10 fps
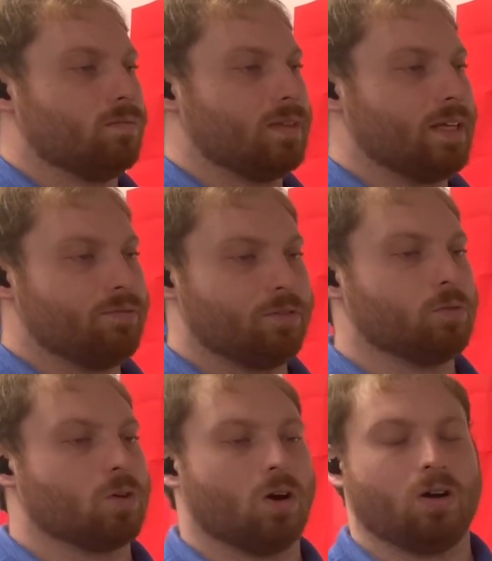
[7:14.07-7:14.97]
if you
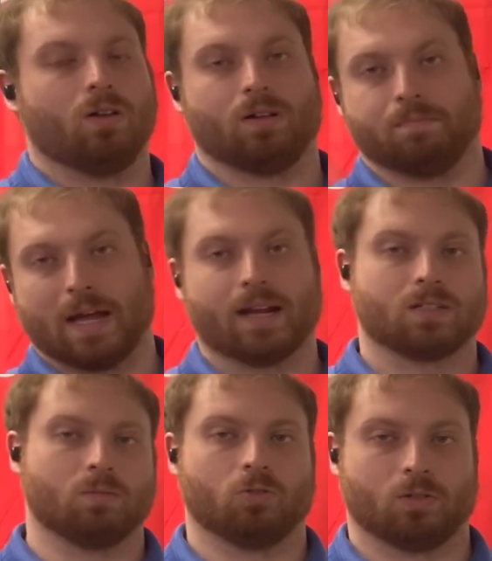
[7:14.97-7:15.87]
call a
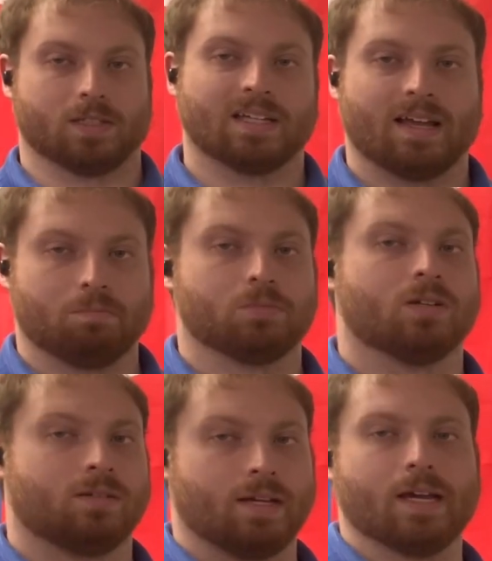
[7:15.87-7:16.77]
maximal attempt
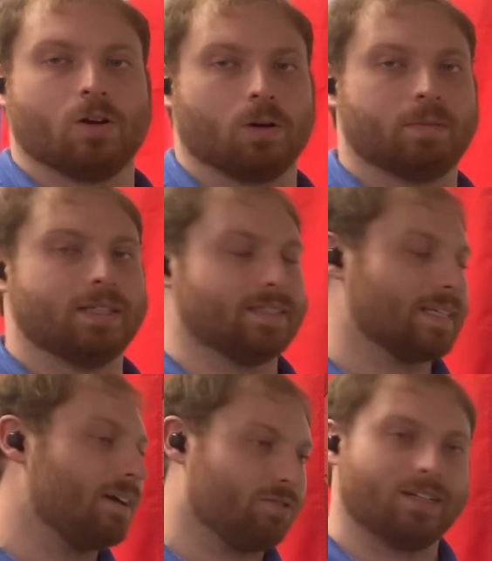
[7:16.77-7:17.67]
an RPE
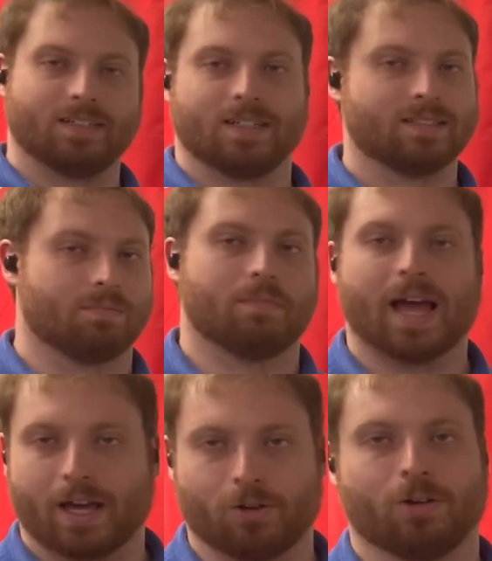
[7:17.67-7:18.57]
7, it doesn't
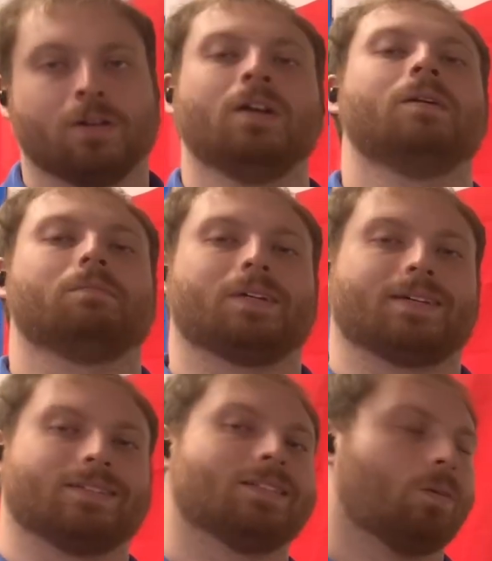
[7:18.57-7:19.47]
matter
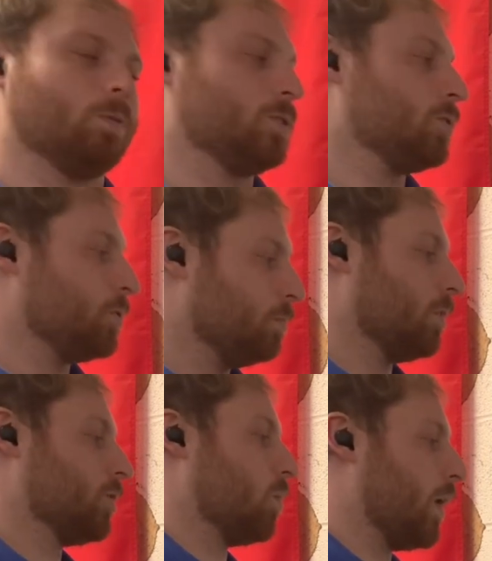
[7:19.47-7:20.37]
because there was too
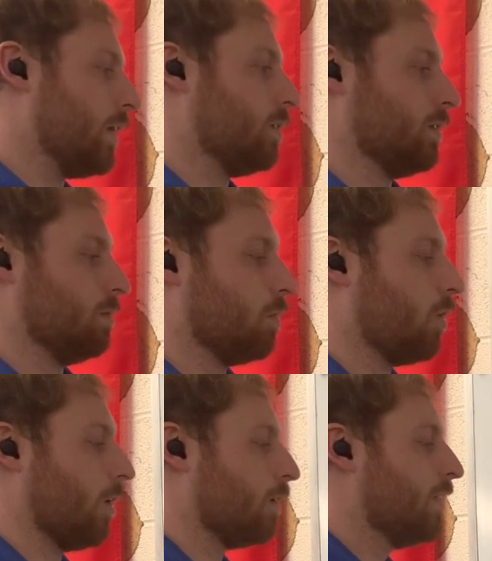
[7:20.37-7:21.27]
much weight on the
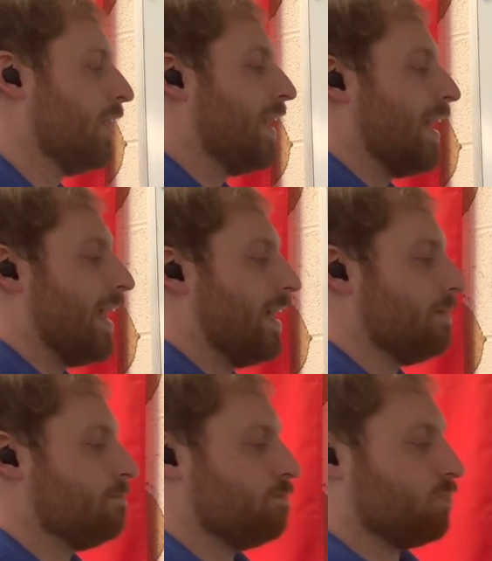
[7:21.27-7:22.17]
bar.
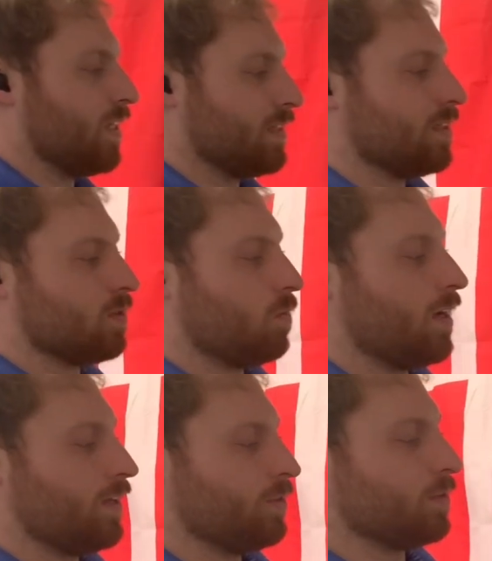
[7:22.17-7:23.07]
And this is
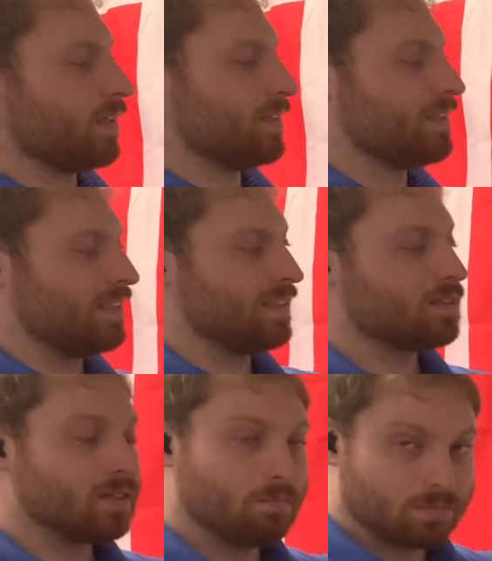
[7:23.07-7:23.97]
why you can see
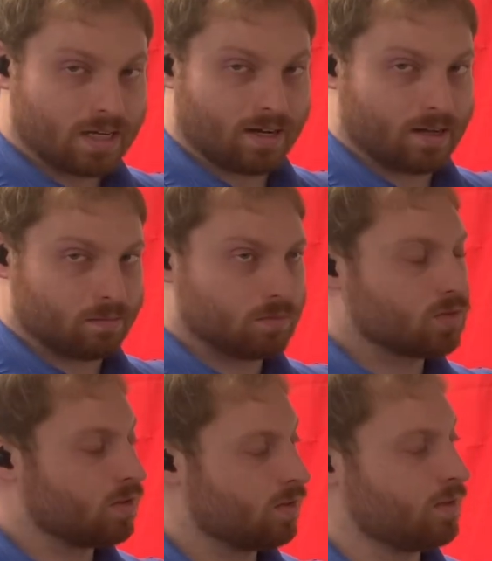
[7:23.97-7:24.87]

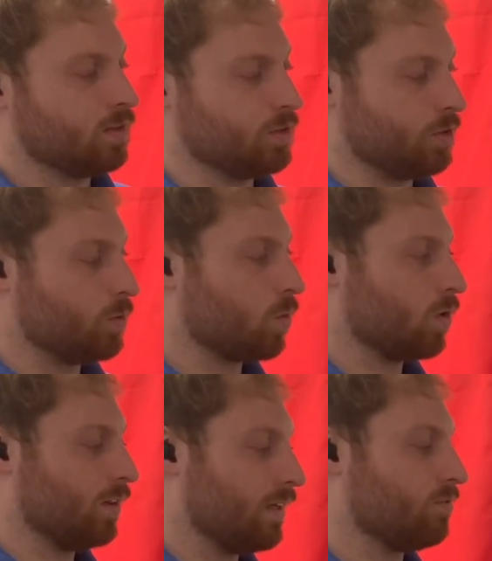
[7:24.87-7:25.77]
sometimes newer
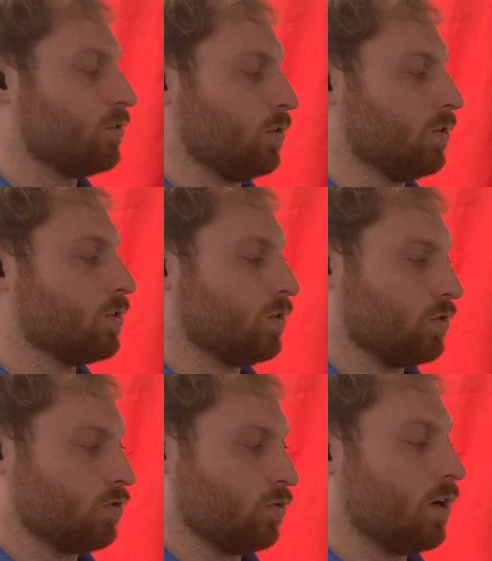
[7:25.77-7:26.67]
lifters
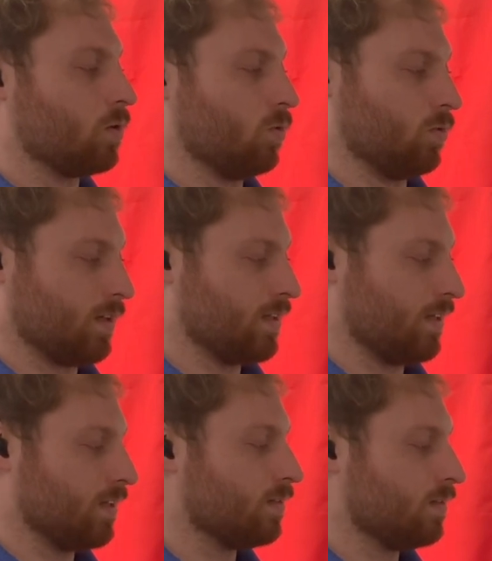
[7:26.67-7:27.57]
struggle with
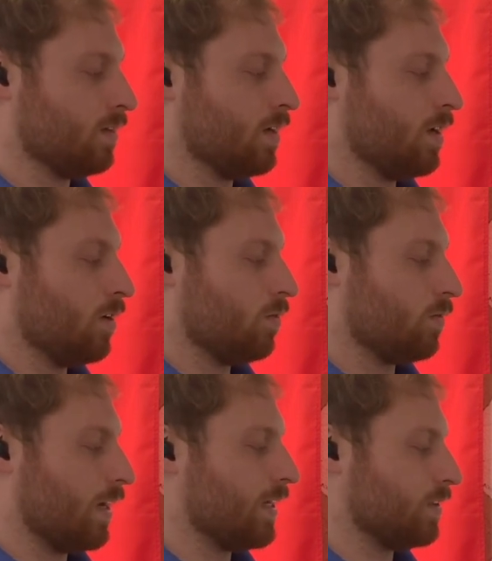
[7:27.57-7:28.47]
this,
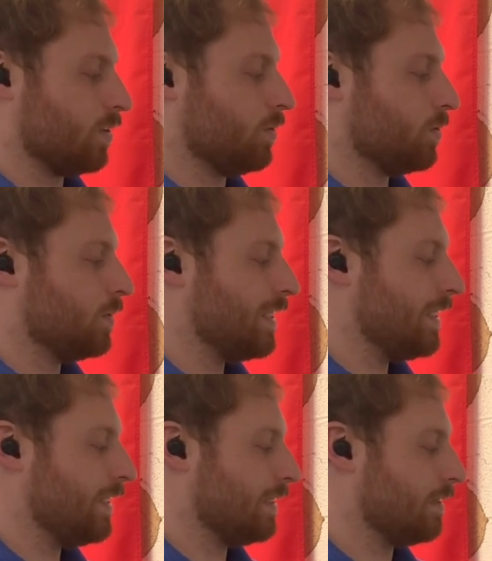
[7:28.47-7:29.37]
right? So you
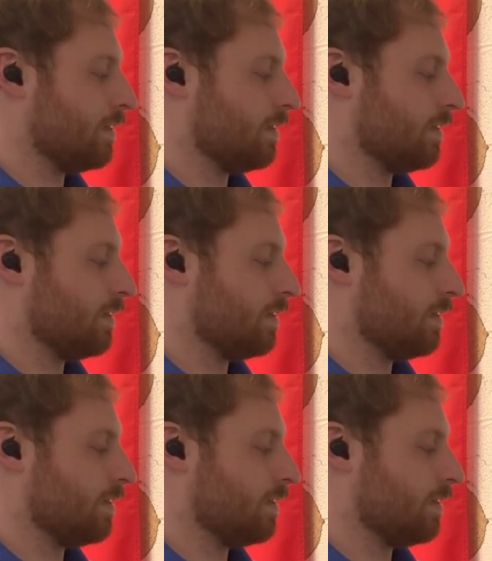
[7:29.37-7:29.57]
need